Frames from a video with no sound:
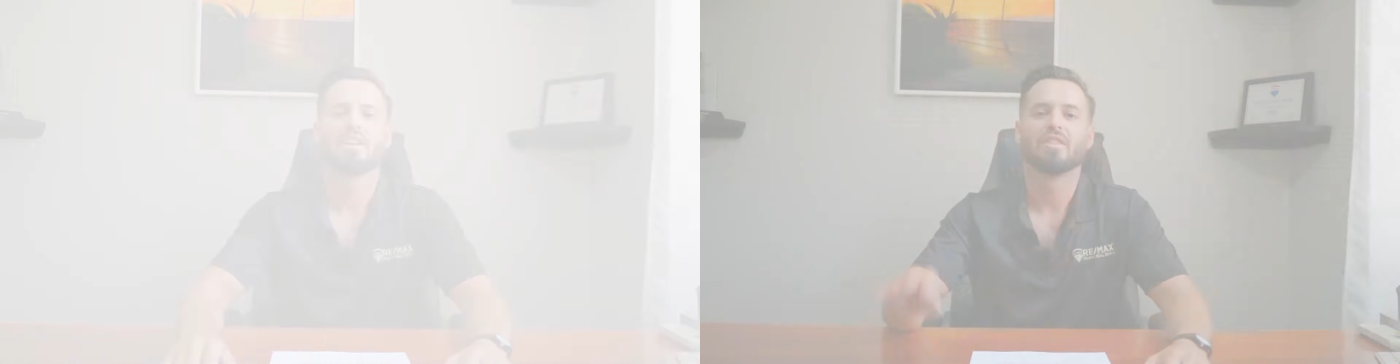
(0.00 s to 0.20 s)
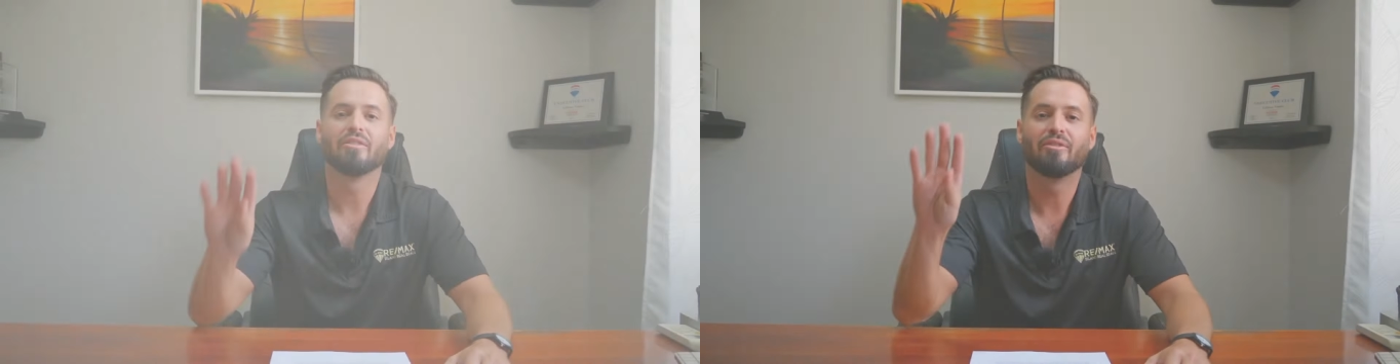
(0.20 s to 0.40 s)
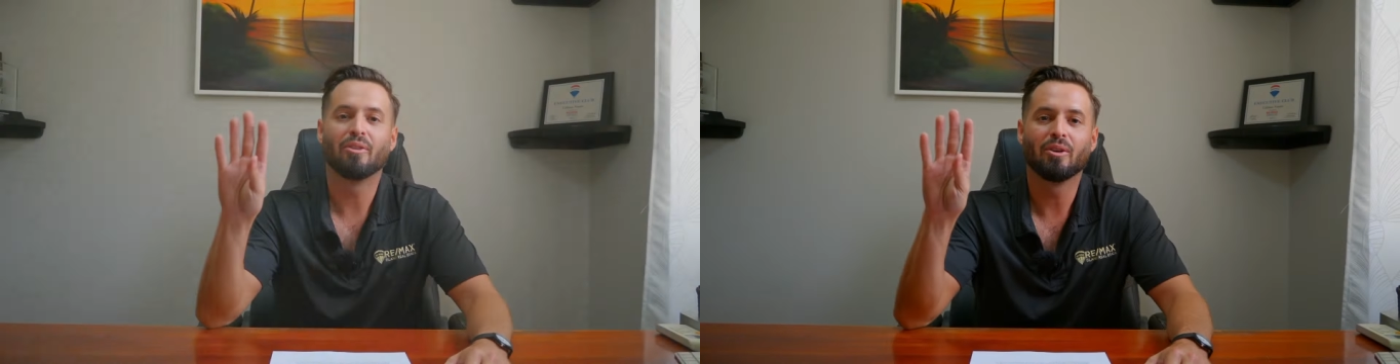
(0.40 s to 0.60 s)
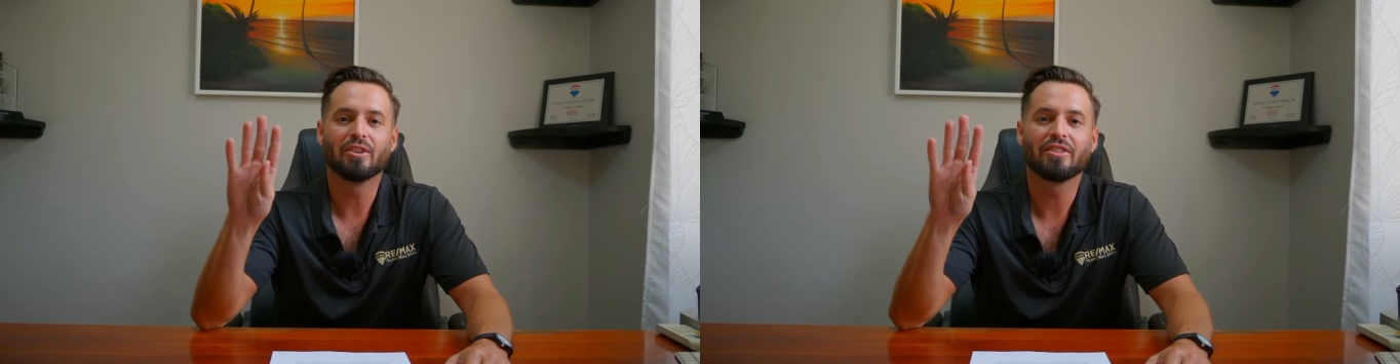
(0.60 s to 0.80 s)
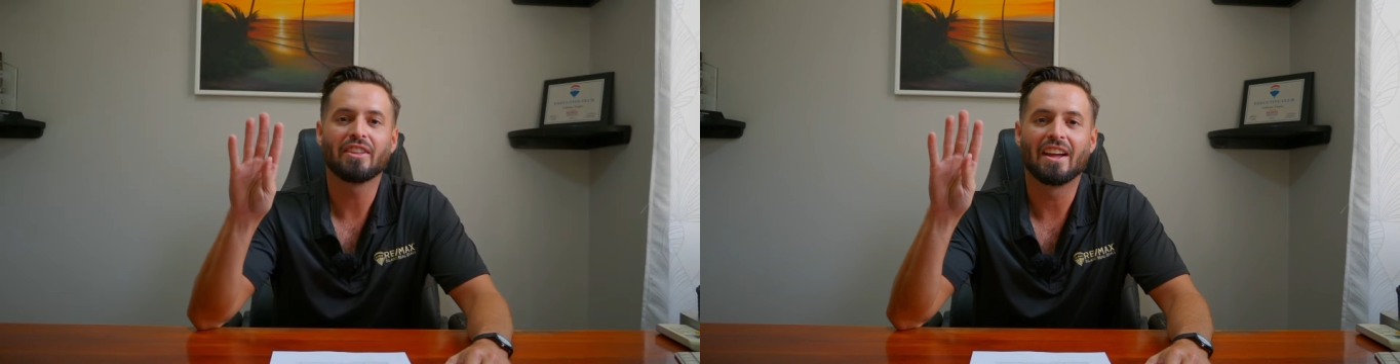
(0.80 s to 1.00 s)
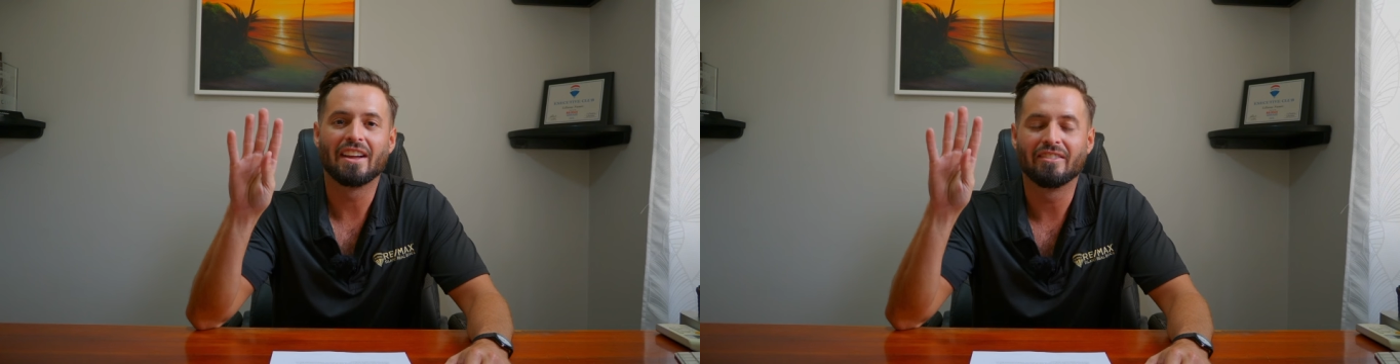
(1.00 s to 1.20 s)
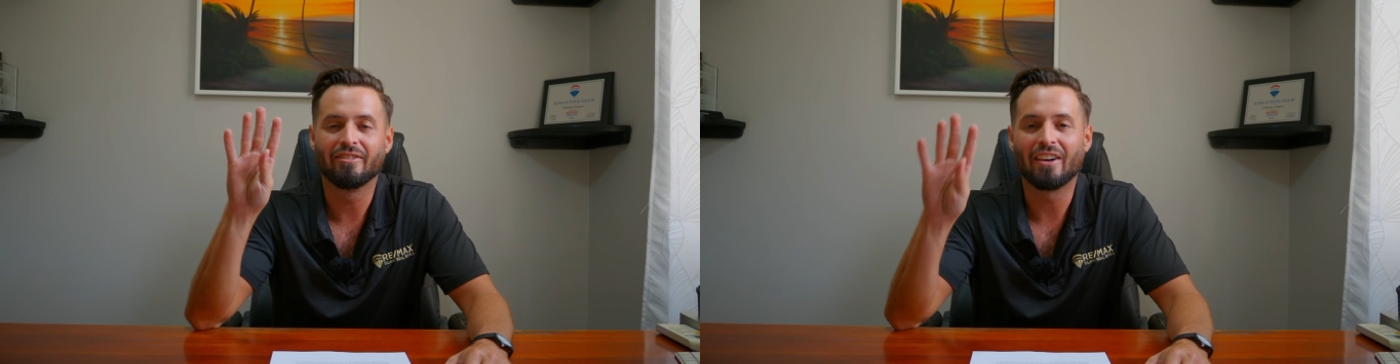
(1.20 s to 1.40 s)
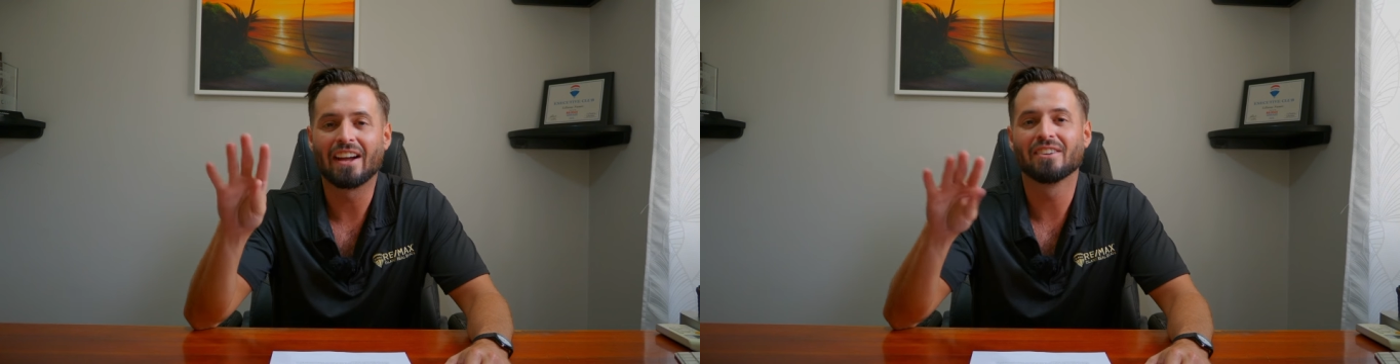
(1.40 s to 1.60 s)
The 4th and
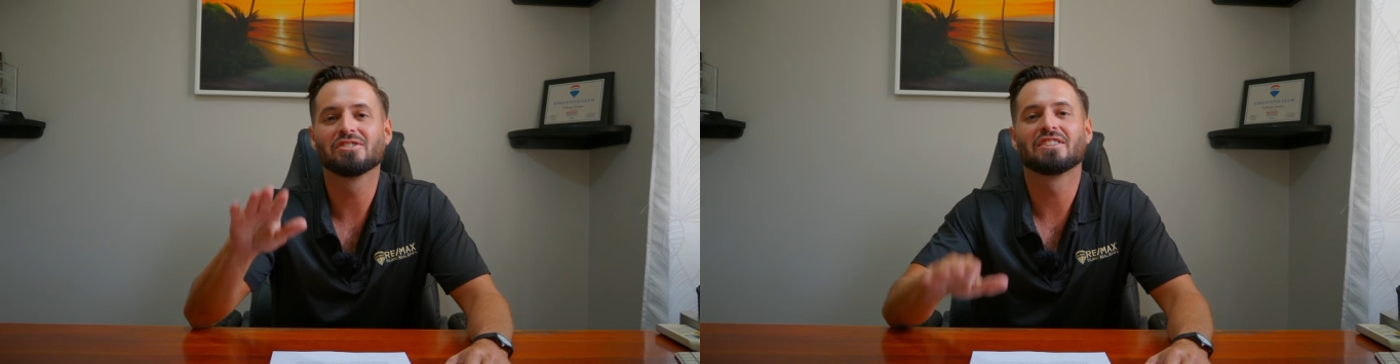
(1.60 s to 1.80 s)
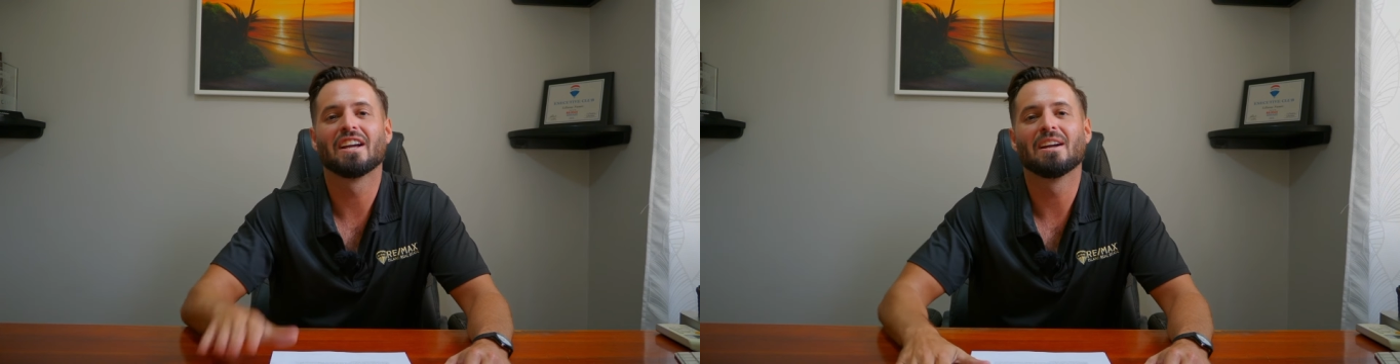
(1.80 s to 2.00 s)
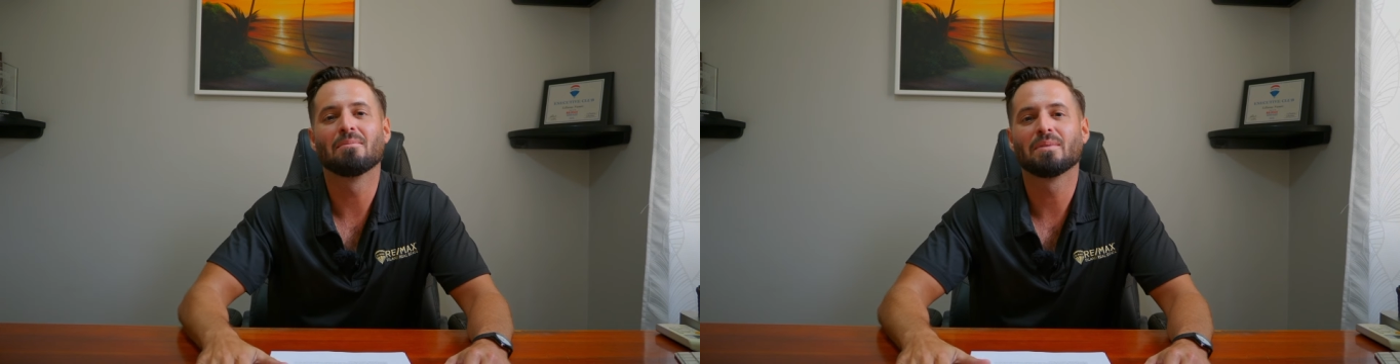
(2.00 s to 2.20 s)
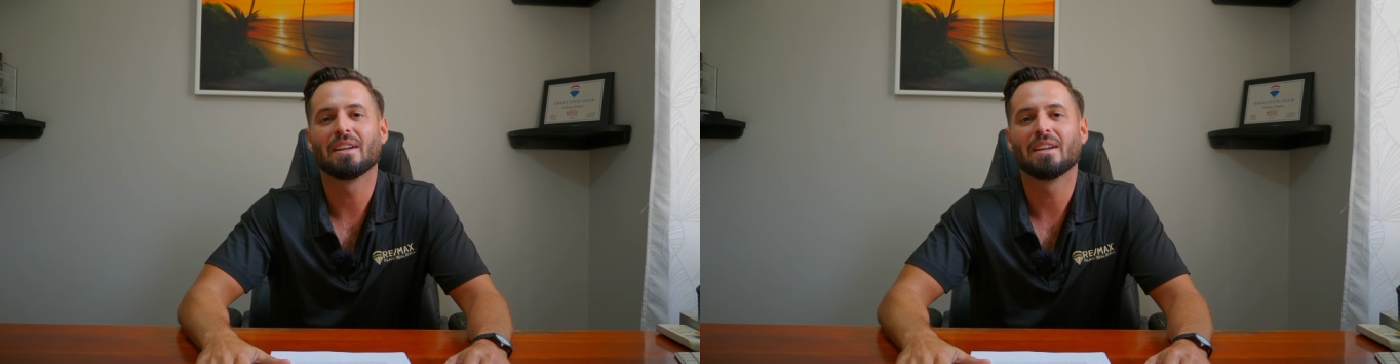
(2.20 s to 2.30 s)
final step